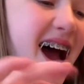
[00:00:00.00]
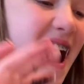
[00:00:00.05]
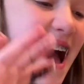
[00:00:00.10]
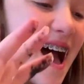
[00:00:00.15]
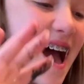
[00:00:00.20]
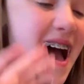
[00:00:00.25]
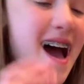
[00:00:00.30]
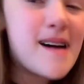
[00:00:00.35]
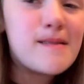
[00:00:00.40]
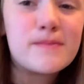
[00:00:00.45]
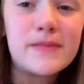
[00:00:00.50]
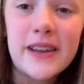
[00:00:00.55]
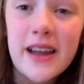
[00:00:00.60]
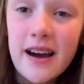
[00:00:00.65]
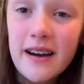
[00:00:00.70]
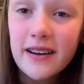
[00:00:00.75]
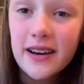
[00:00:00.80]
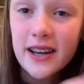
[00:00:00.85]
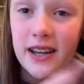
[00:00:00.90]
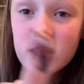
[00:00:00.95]
Um, but now
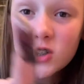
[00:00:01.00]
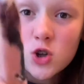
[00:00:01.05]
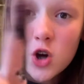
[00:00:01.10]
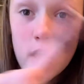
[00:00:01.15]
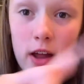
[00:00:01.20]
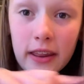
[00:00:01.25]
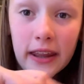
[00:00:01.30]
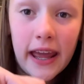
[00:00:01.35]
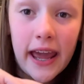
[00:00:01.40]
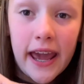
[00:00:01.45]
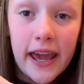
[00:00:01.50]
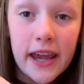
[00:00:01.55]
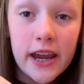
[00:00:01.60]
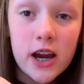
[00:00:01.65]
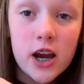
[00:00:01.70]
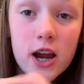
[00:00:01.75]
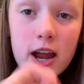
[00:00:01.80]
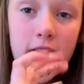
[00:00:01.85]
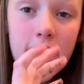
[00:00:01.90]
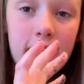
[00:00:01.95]
I'm going to draw on the
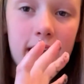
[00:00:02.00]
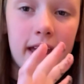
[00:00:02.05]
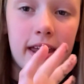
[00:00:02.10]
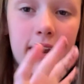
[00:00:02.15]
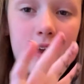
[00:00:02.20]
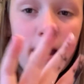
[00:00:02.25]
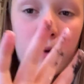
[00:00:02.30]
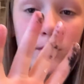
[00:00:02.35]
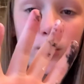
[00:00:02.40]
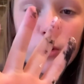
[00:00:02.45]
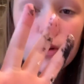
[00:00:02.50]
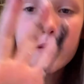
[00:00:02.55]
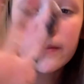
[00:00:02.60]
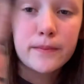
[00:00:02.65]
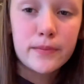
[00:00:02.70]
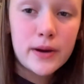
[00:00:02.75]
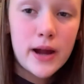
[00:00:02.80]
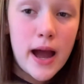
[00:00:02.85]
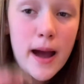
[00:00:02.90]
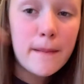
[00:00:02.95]
hair and I'm doing
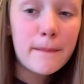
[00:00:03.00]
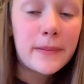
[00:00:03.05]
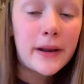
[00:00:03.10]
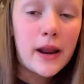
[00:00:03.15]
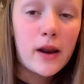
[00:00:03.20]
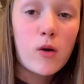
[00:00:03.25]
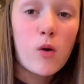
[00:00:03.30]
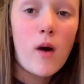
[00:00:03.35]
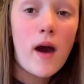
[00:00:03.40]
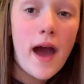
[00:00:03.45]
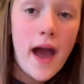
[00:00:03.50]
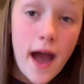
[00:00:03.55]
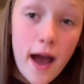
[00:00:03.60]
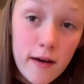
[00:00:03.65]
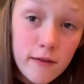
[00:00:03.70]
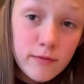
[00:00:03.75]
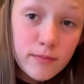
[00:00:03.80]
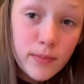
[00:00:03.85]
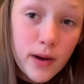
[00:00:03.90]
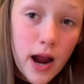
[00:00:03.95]
brown, but I don't
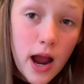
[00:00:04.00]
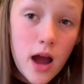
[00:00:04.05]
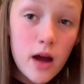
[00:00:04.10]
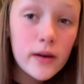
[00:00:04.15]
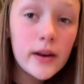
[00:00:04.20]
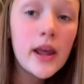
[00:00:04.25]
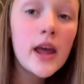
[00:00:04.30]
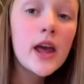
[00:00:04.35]
have brown.